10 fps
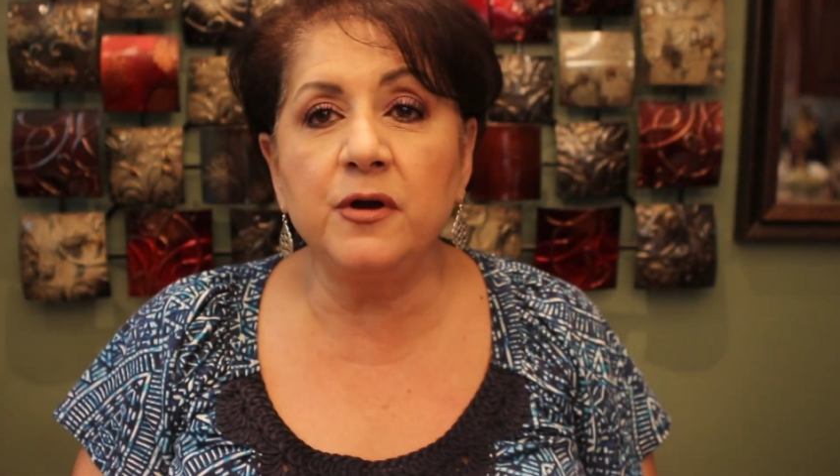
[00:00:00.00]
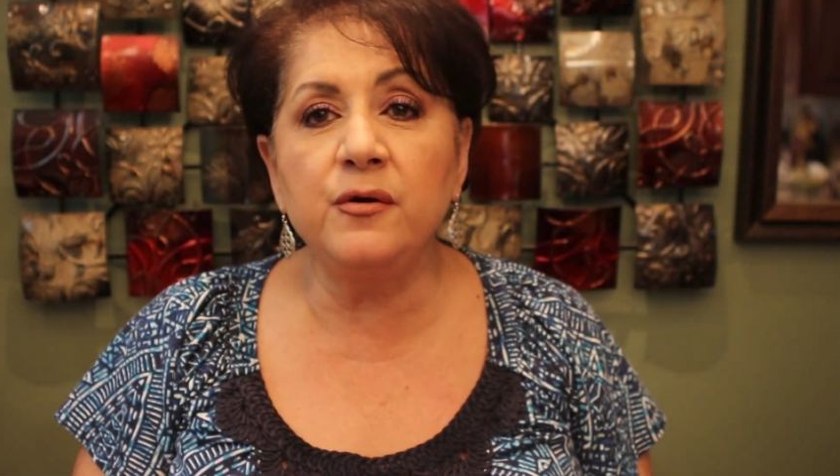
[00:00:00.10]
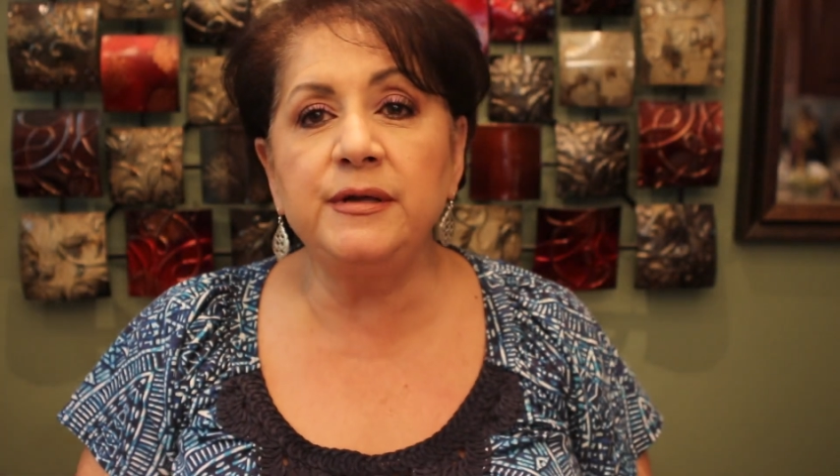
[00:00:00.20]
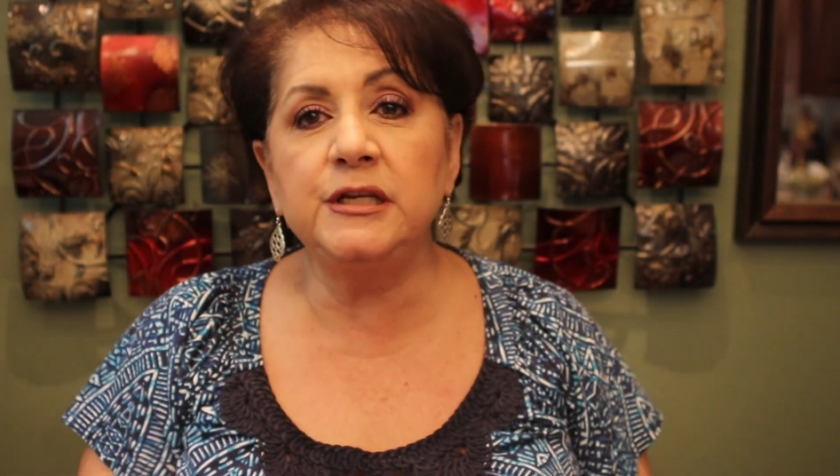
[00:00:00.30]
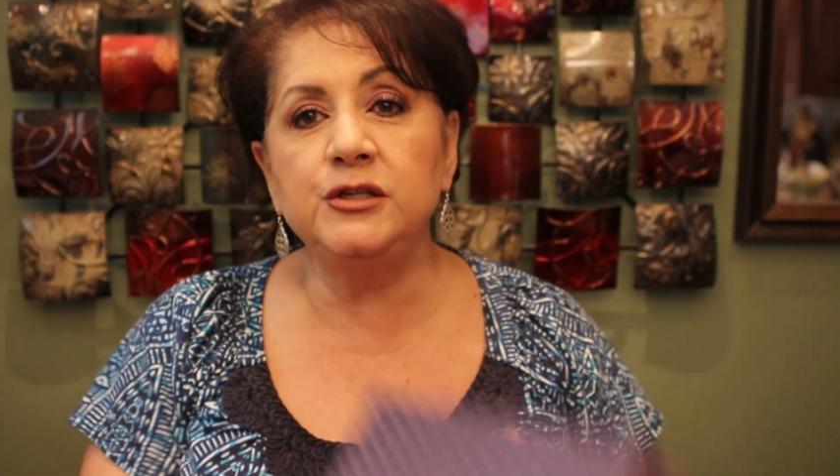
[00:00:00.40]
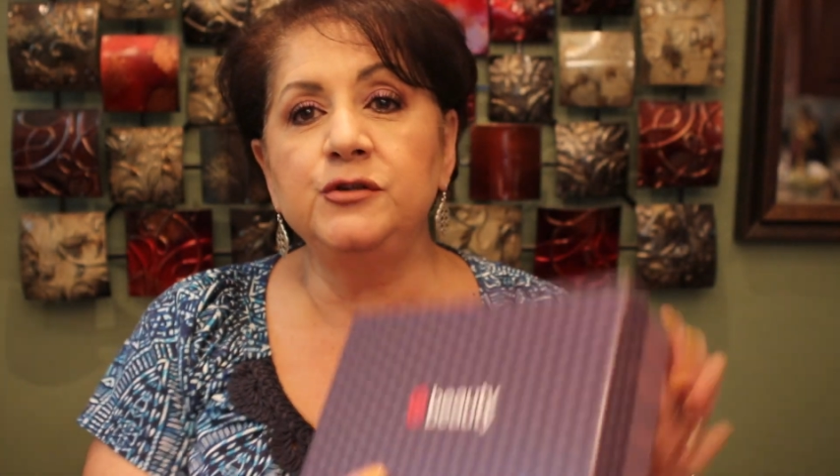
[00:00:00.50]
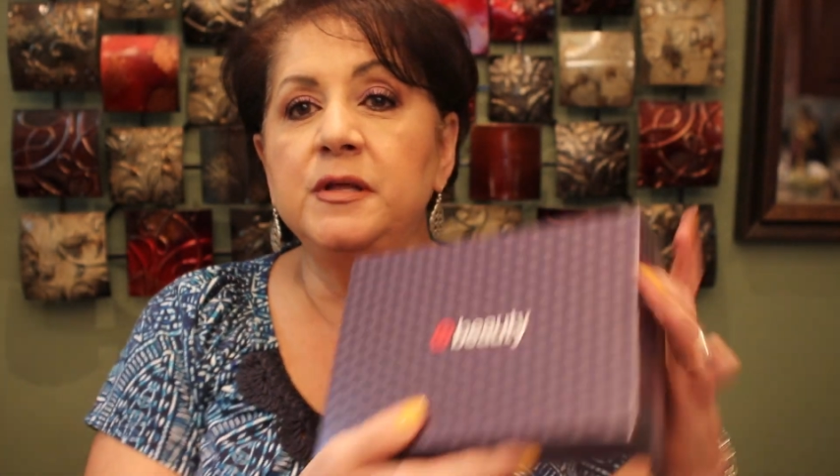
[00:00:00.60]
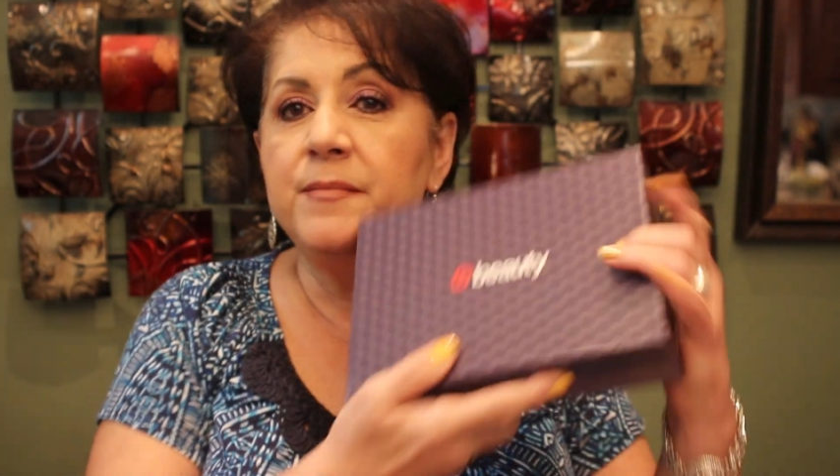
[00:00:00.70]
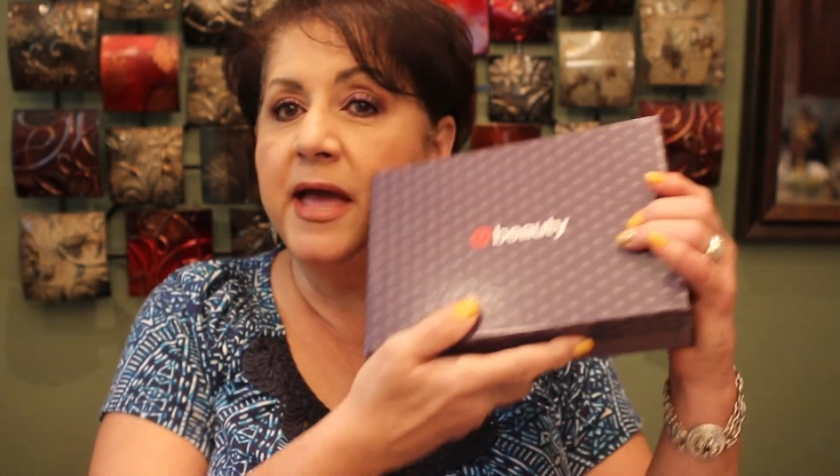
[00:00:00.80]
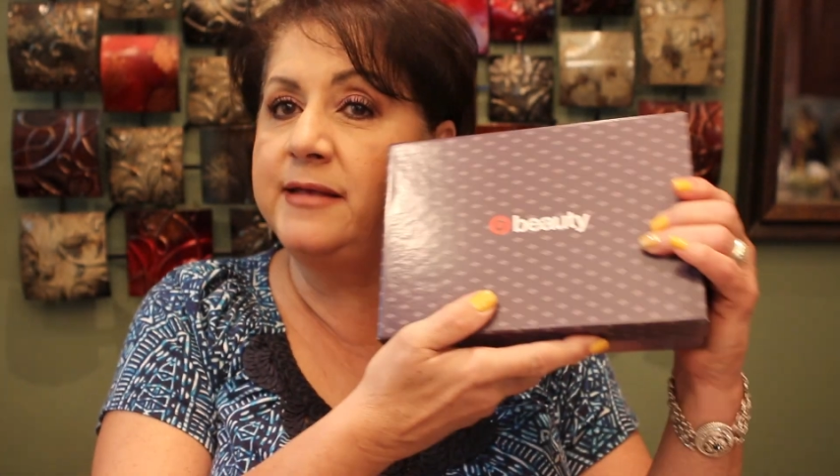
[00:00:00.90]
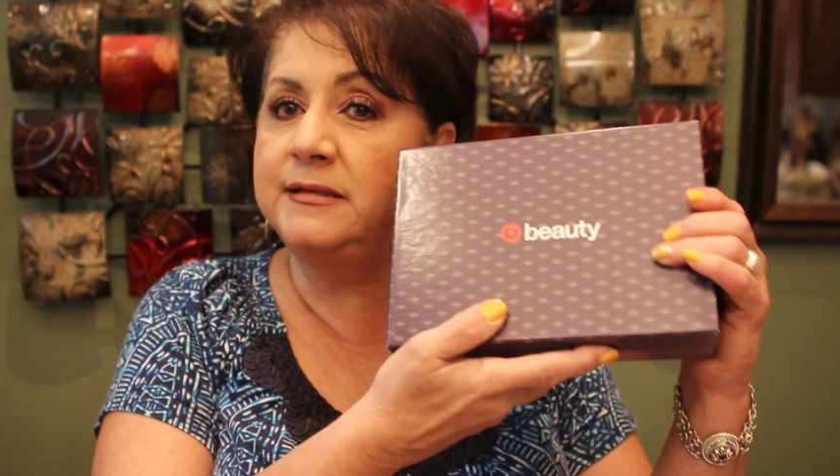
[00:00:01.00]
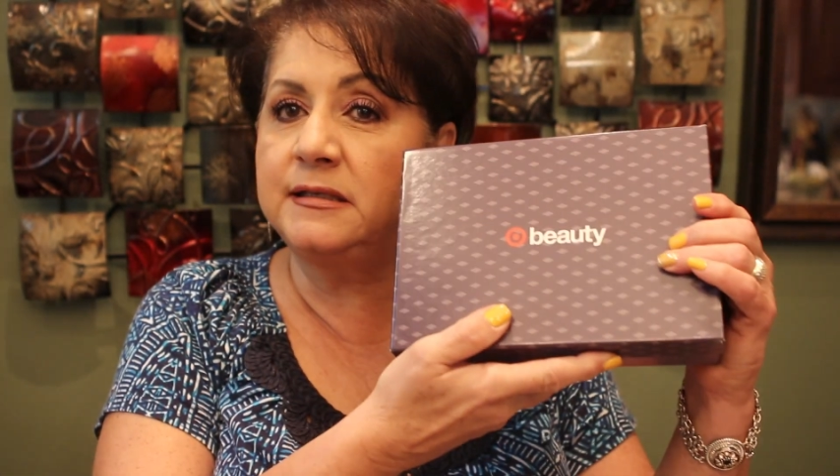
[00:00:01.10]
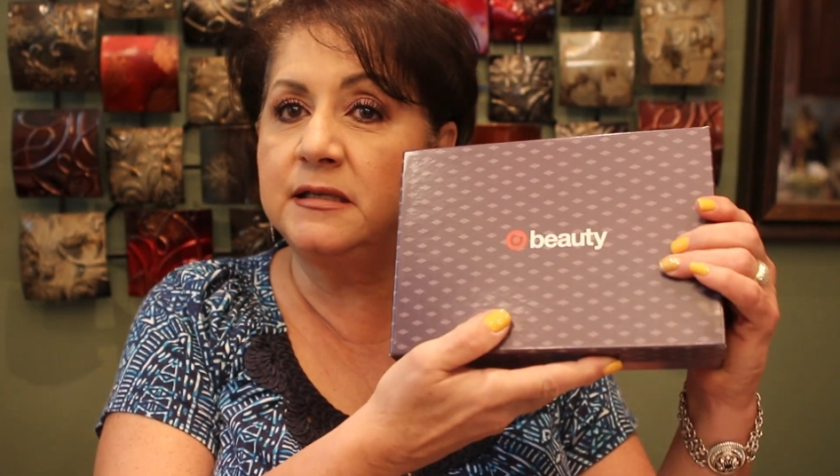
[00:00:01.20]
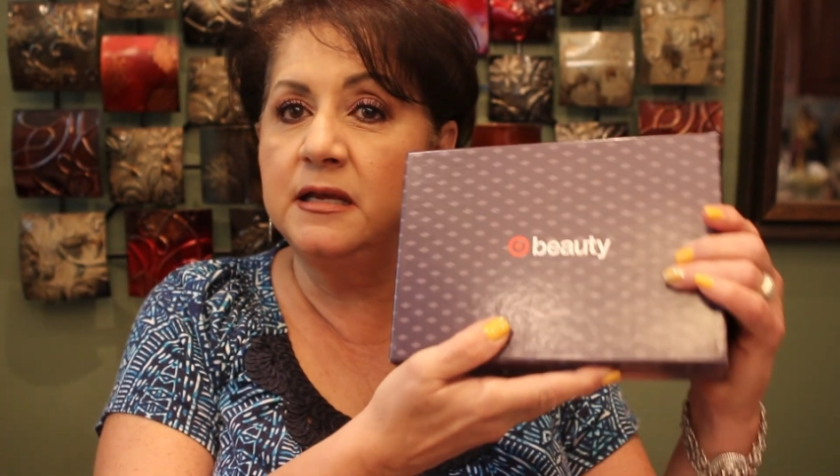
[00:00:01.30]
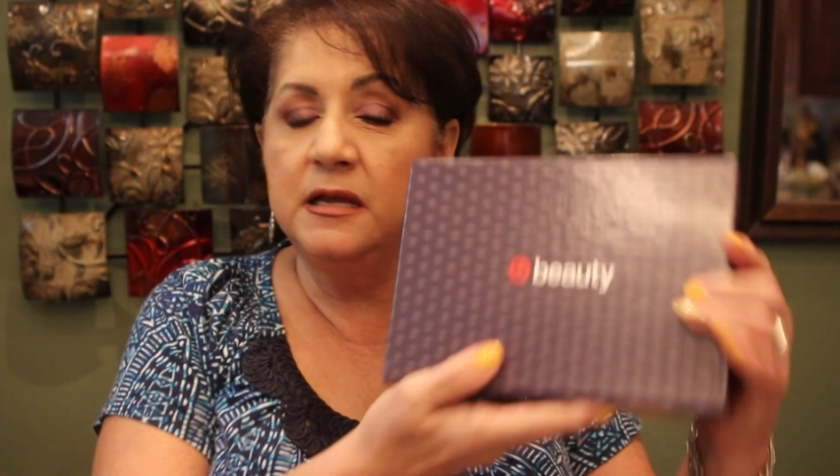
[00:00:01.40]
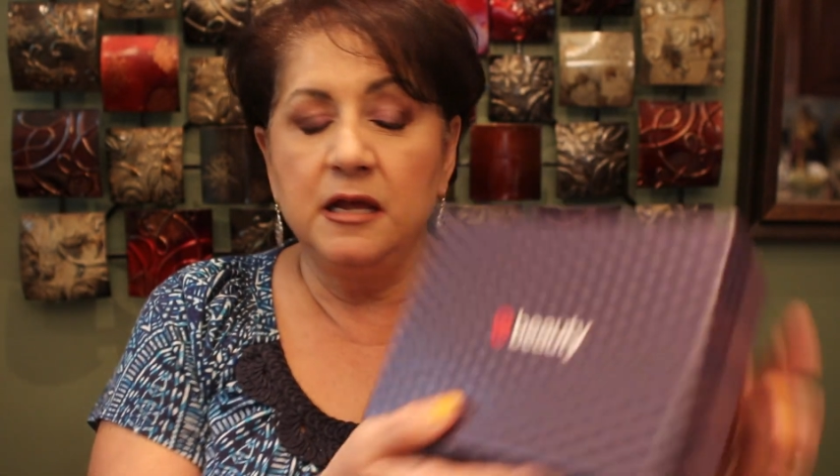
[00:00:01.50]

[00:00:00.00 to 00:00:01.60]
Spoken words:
going to do the men's